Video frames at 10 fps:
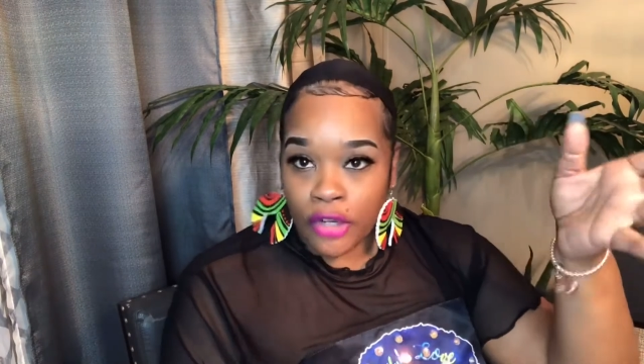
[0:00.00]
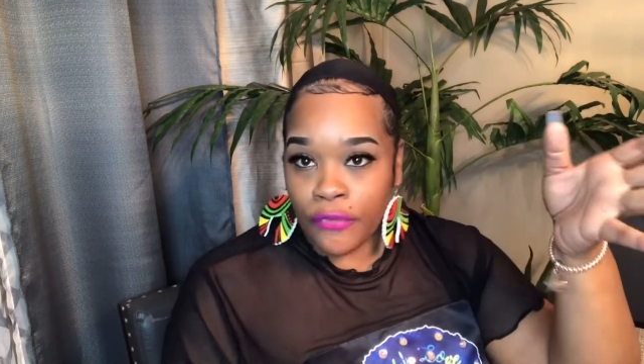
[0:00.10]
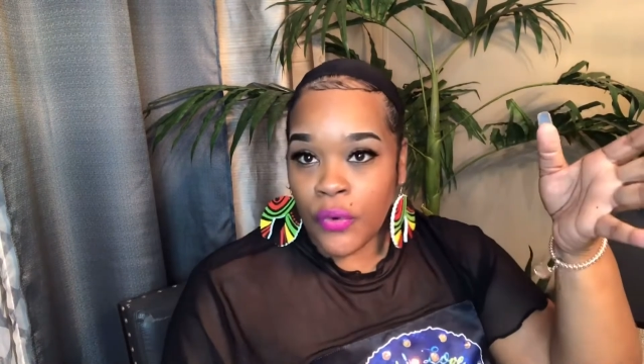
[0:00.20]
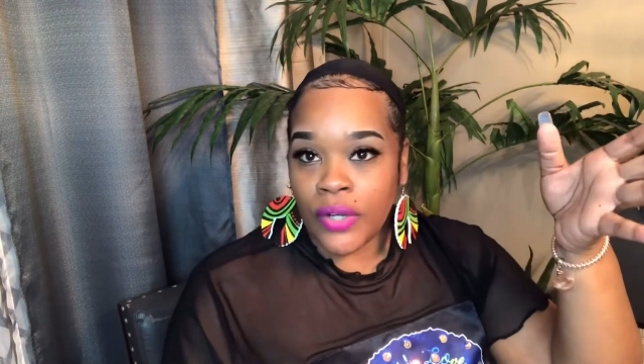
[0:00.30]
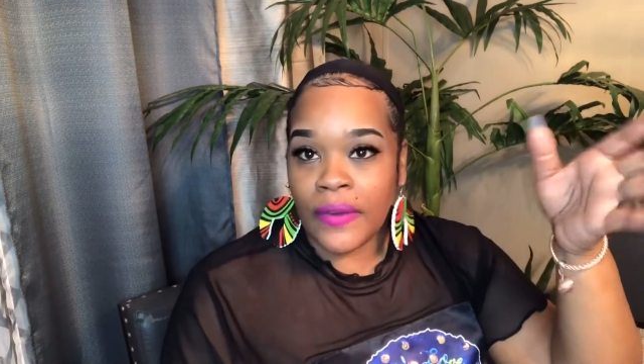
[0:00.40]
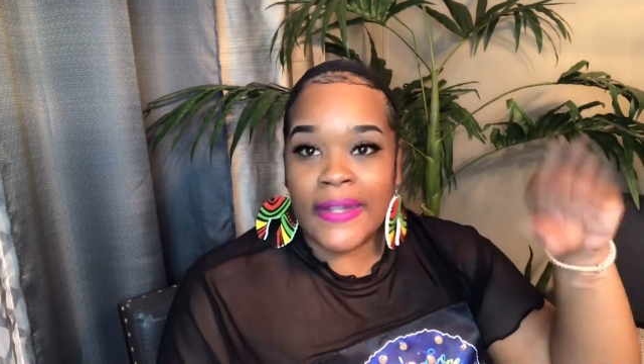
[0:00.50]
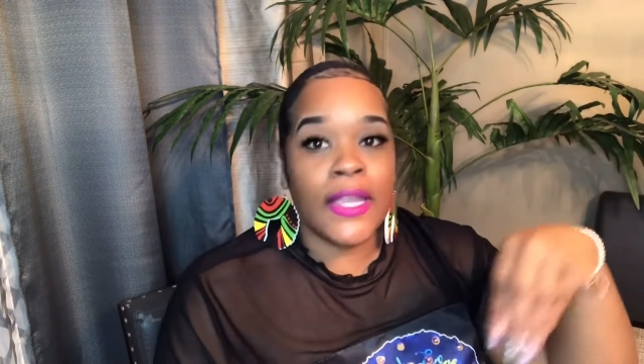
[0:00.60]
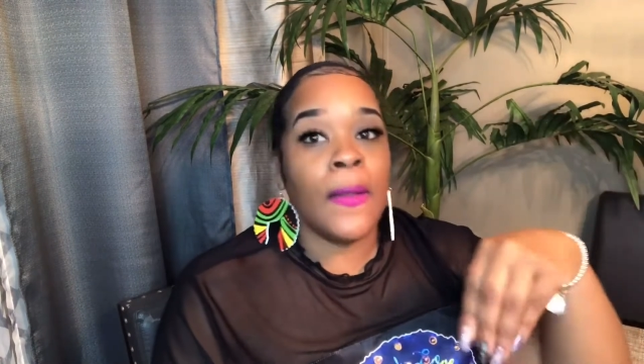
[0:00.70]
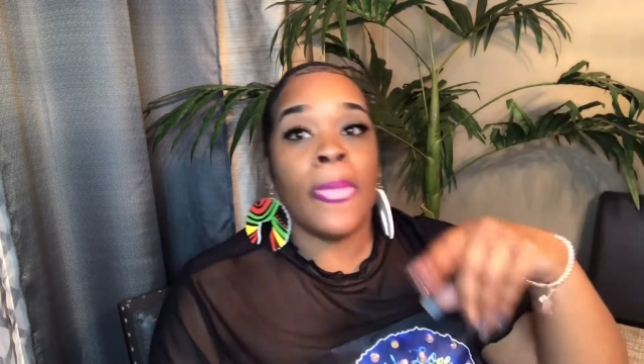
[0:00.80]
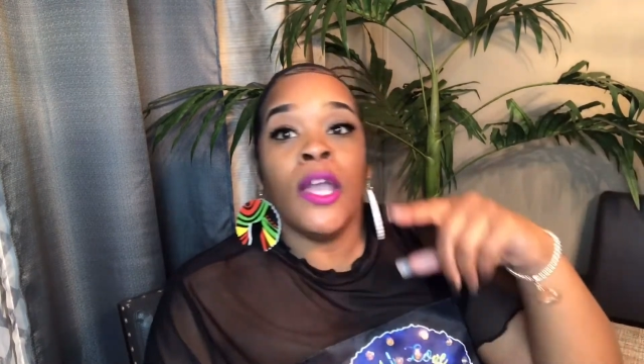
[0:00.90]
afford it right
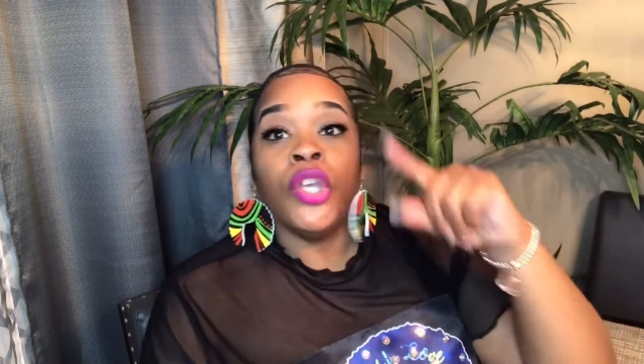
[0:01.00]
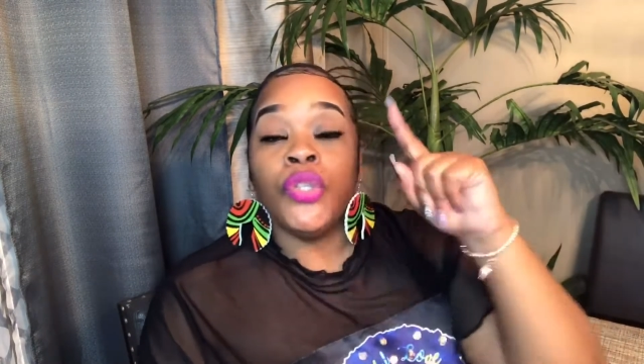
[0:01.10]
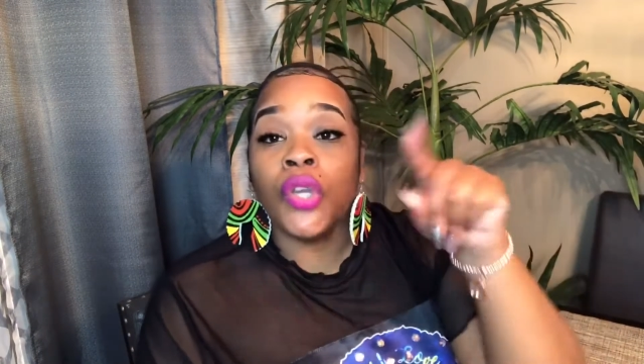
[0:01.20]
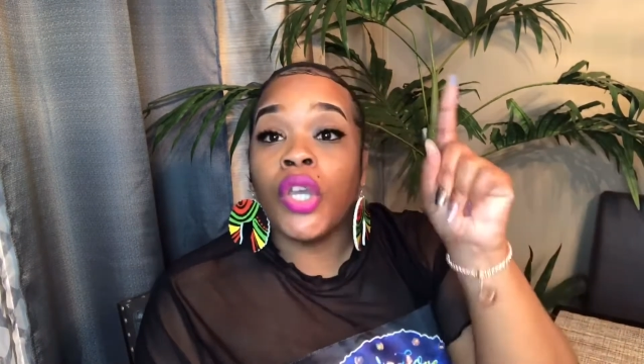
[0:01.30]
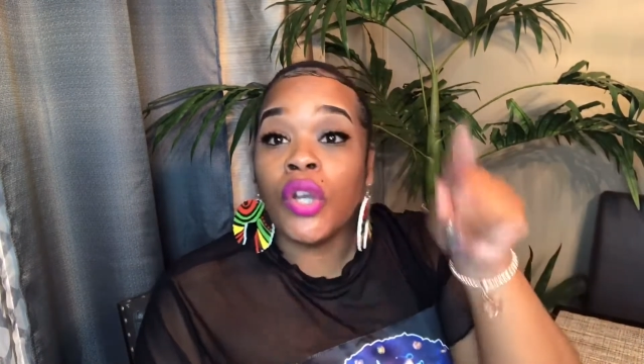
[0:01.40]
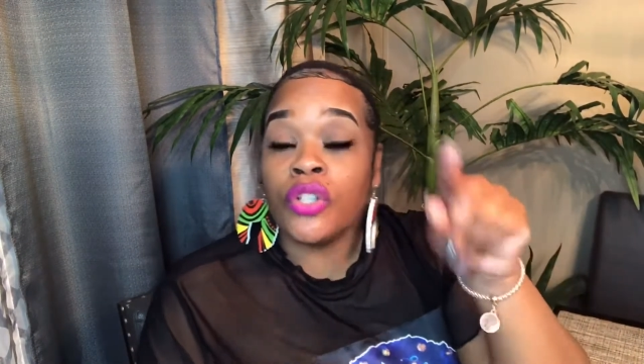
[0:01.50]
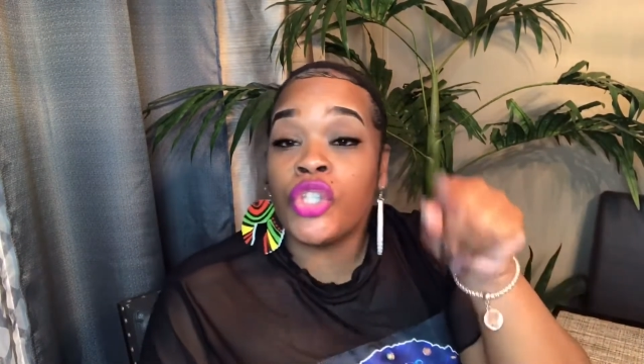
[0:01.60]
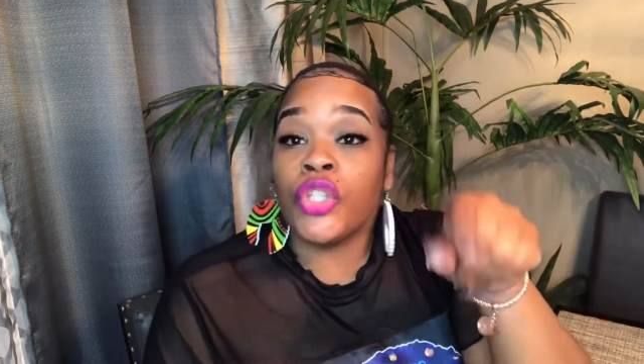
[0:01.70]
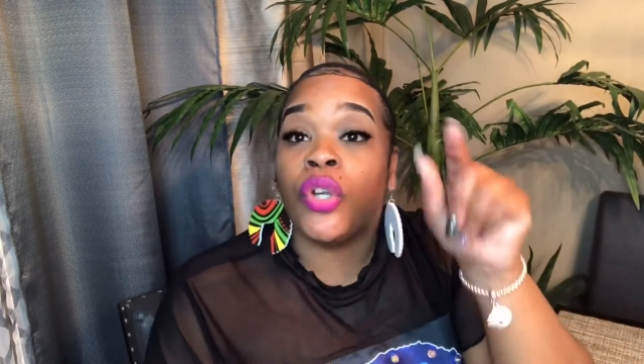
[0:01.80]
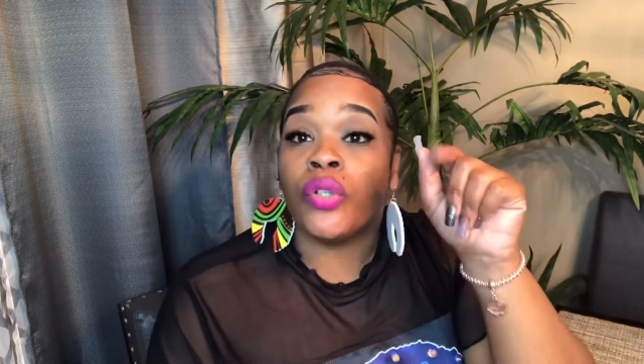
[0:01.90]
now, you can go to
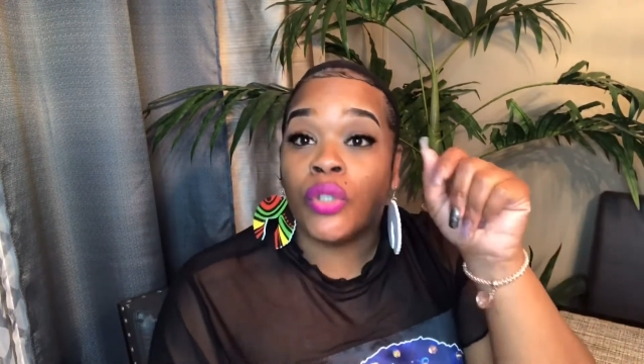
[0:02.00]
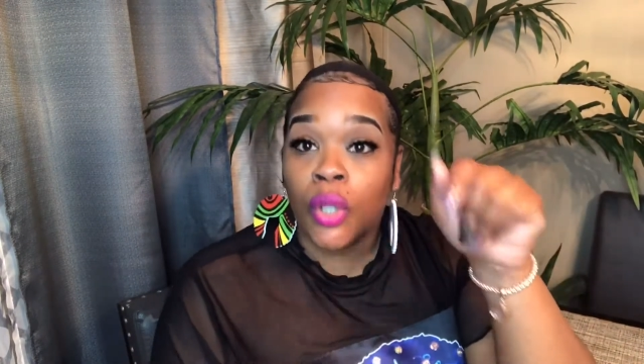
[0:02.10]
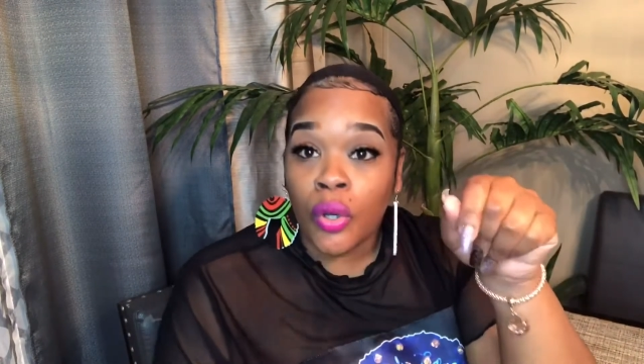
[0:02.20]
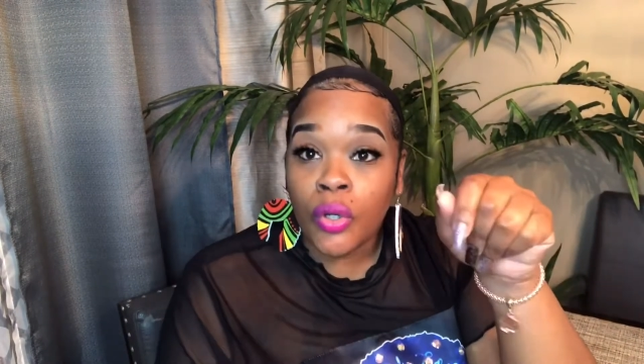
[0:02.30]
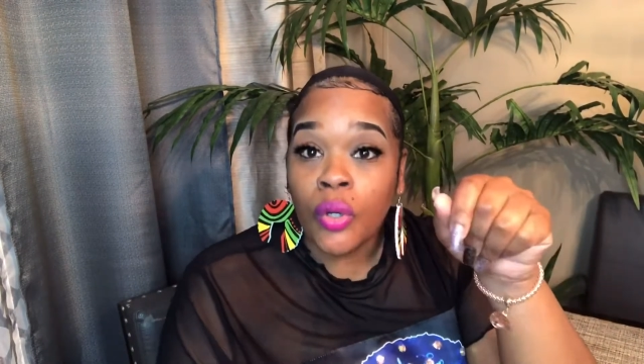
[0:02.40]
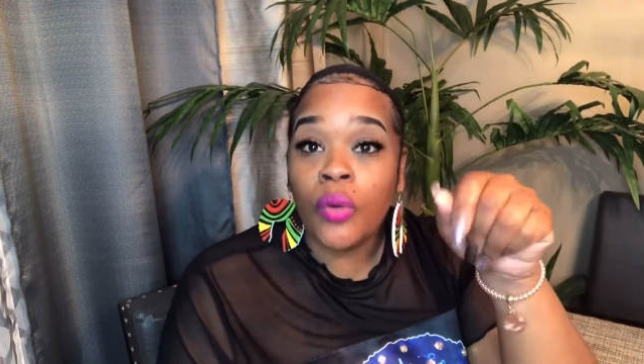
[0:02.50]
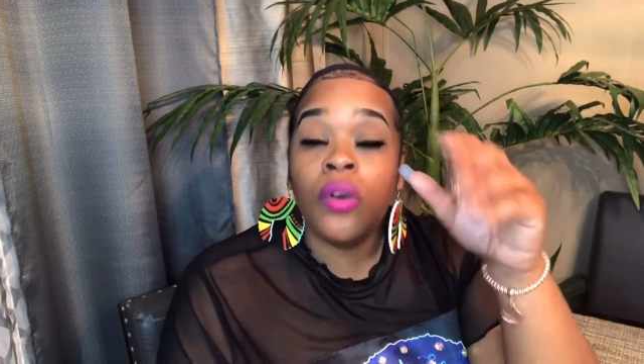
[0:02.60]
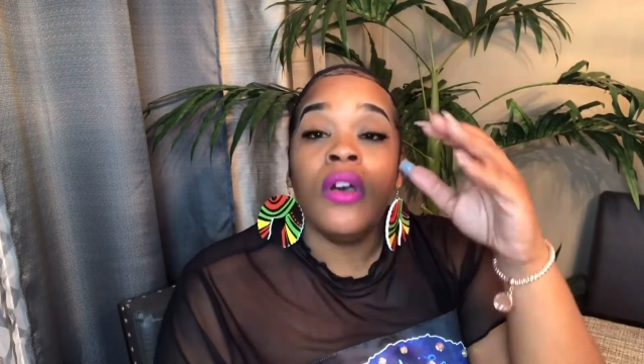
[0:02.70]
your local